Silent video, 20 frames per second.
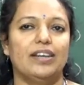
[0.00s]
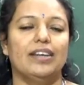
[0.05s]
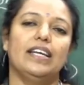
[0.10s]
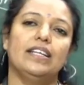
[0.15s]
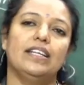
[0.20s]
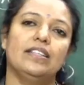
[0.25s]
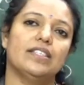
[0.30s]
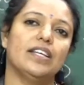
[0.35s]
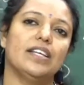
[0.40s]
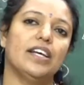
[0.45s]

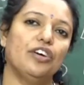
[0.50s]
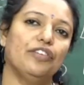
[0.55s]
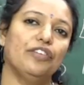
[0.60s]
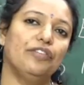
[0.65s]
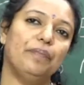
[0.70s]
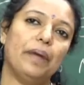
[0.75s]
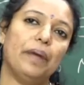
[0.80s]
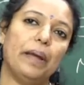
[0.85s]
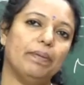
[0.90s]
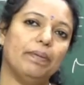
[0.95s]
Instead
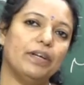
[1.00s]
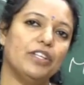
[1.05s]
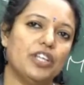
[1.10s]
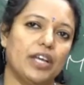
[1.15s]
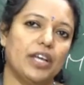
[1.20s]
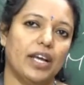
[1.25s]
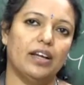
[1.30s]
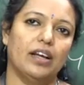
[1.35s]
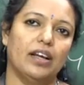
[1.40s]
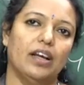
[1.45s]
of paper
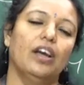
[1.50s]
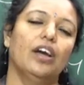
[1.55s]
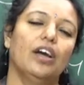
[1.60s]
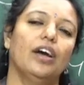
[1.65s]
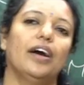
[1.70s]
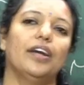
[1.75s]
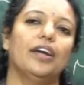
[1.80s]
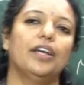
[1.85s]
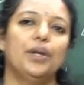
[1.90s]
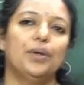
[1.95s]
check,
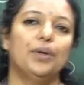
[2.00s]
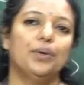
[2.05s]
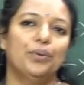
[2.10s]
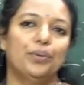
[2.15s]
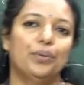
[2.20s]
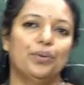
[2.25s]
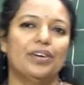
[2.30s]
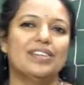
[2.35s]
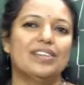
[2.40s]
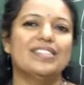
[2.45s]
you